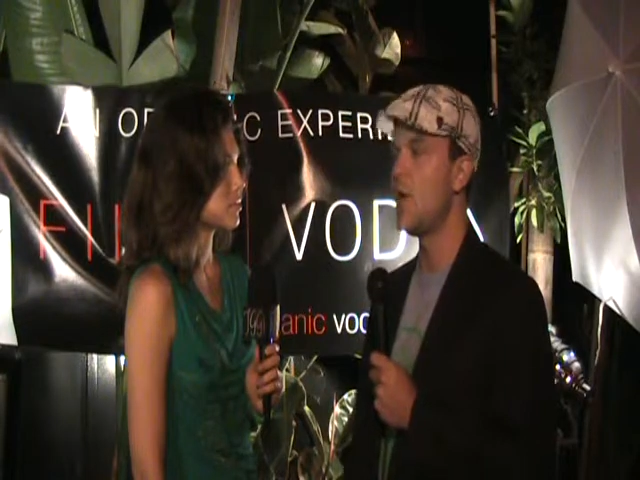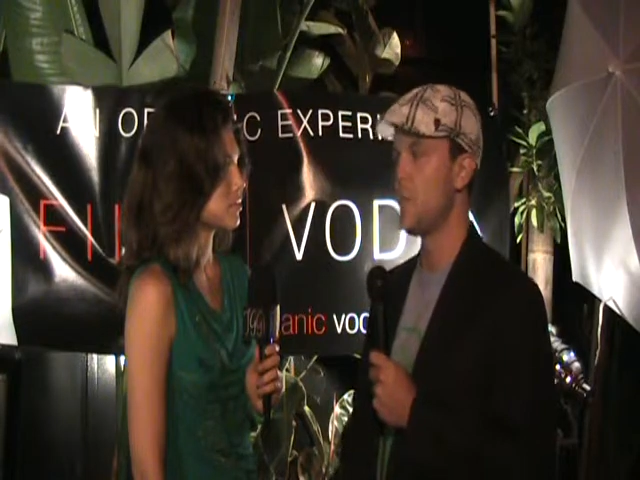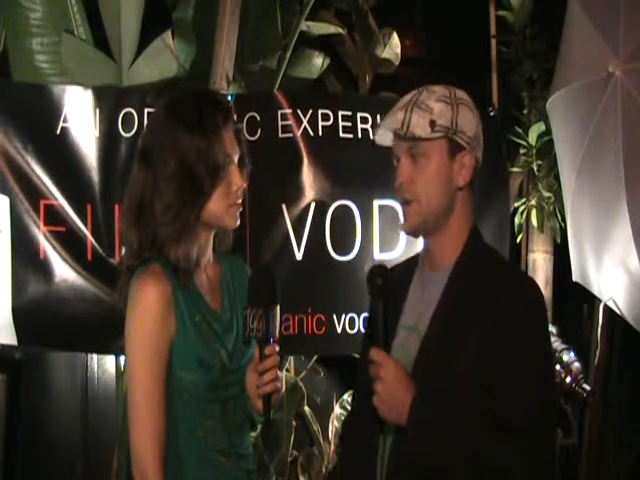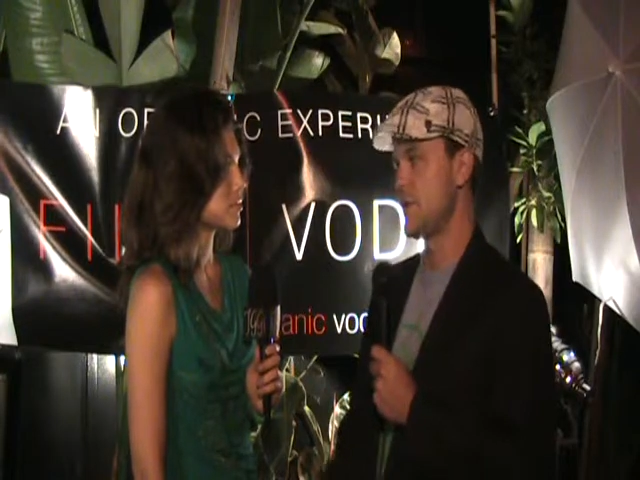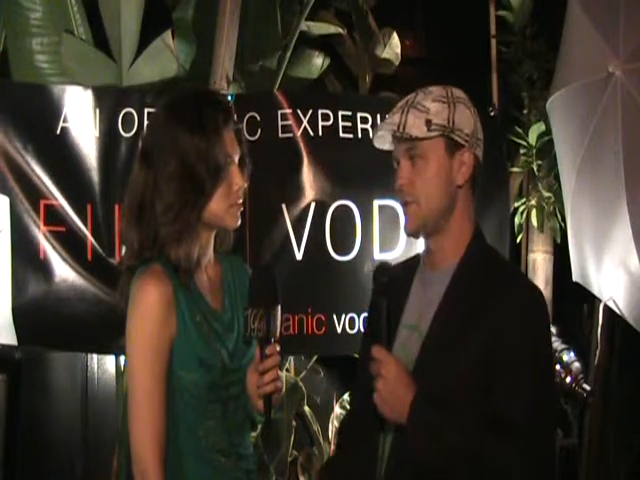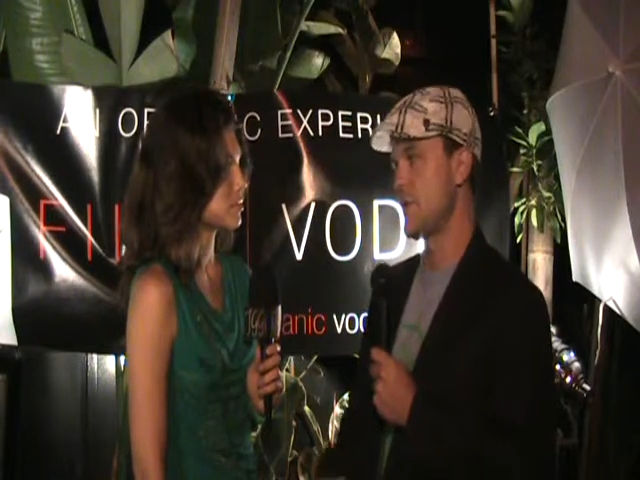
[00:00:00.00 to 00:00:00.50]
be
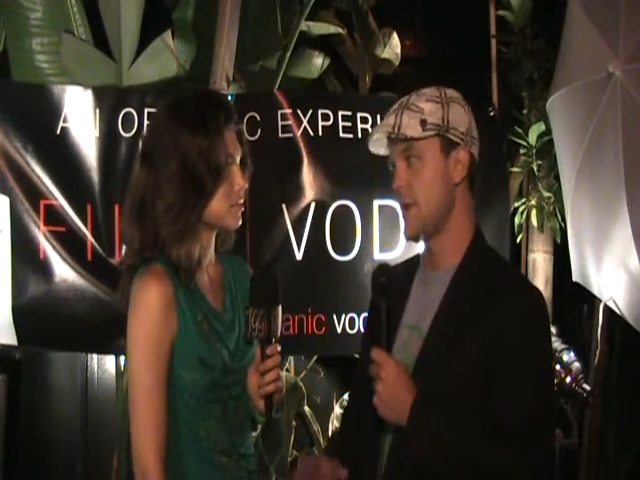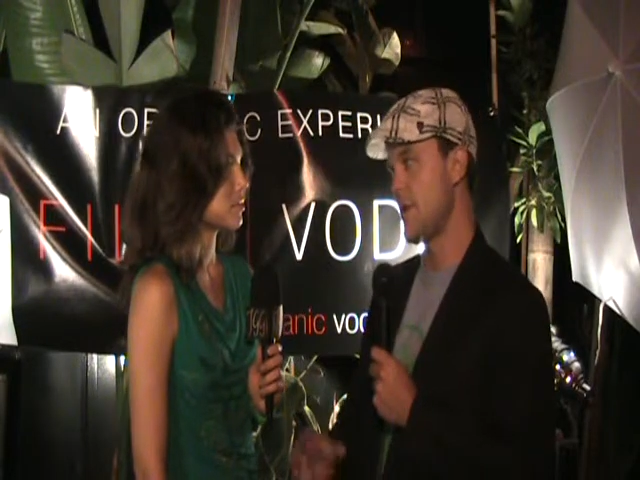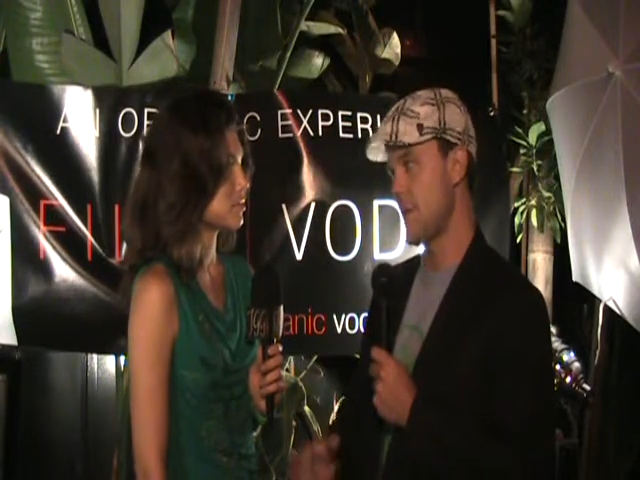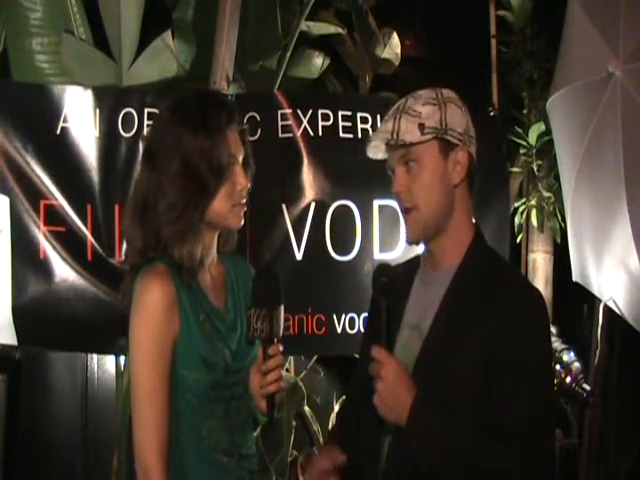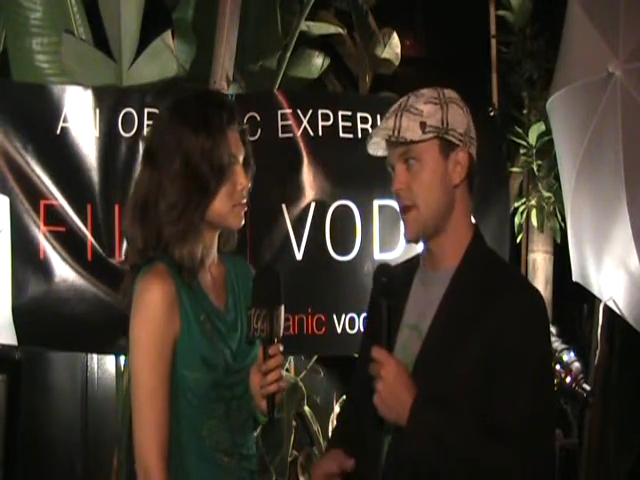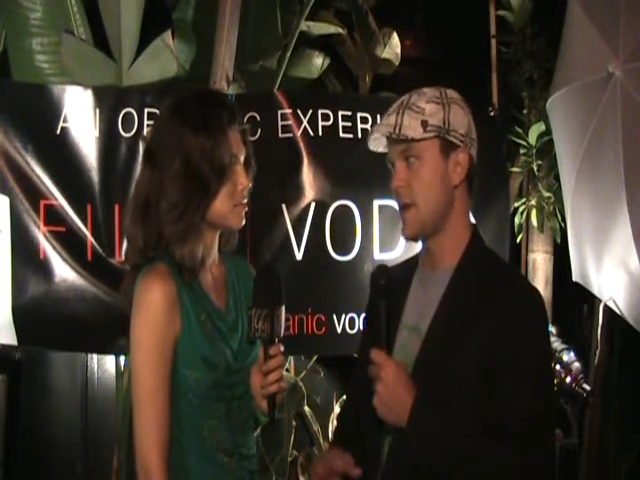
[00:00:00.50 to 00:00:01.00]
open to
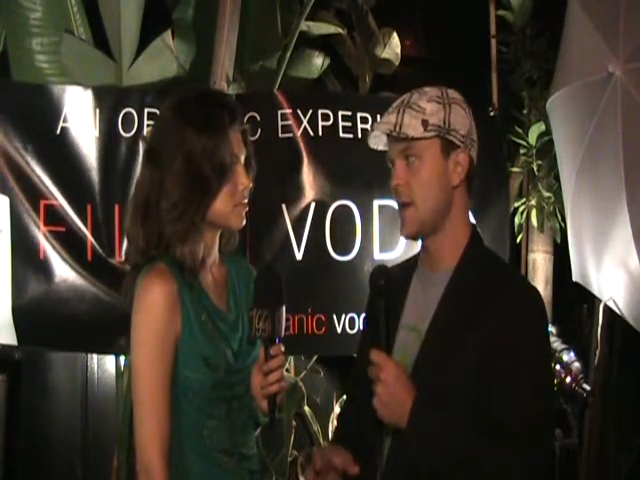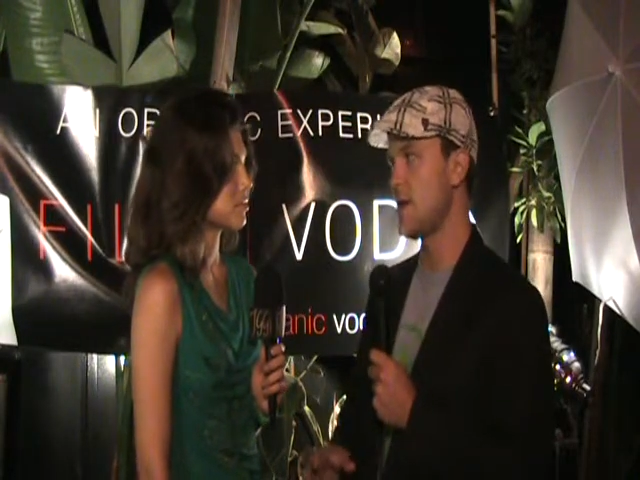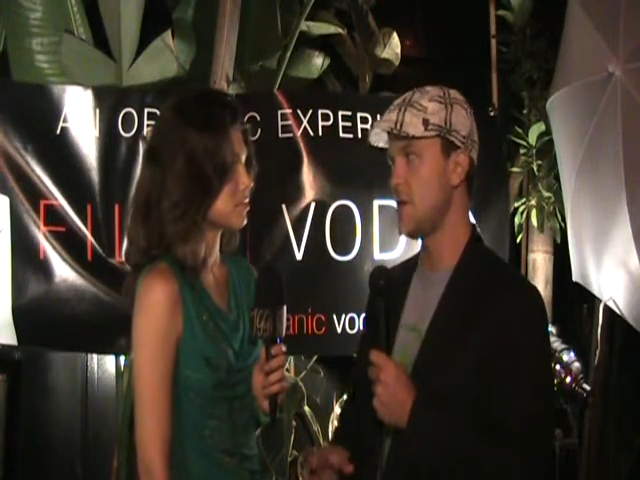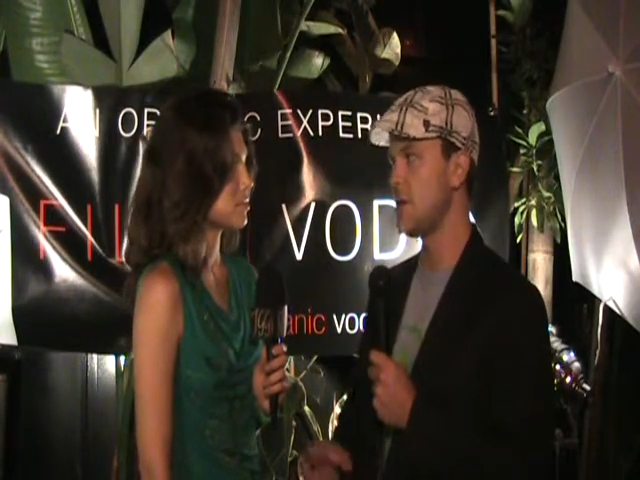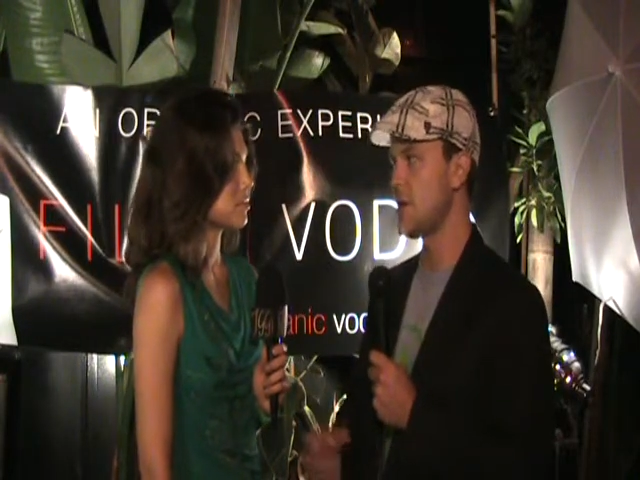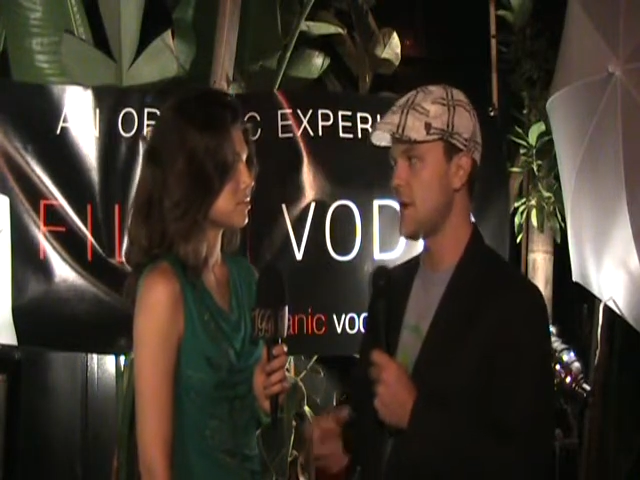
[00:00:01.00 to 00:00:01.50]

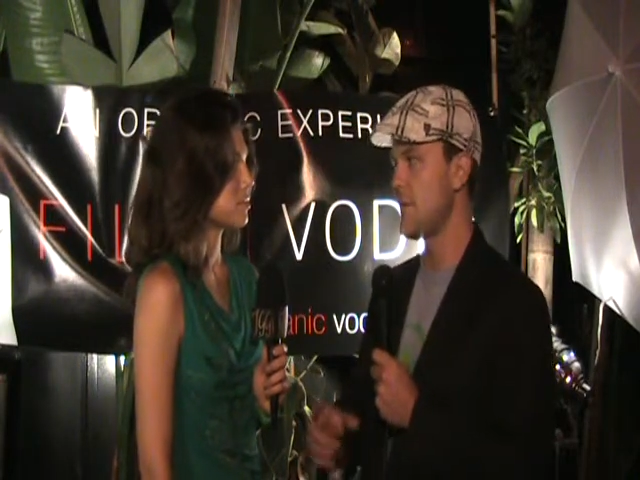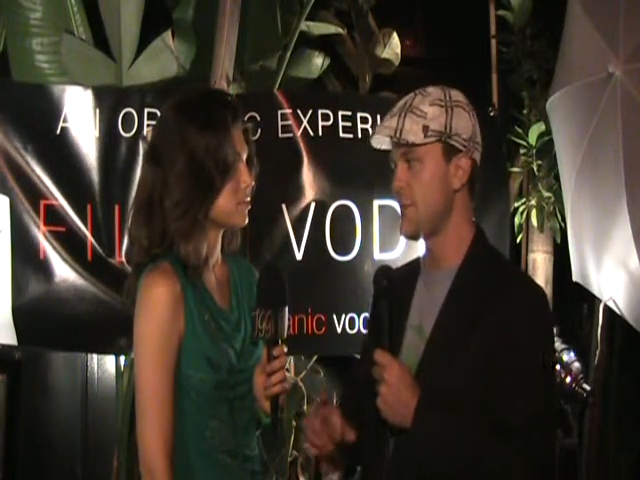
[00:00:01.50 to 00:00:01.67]
rethinking each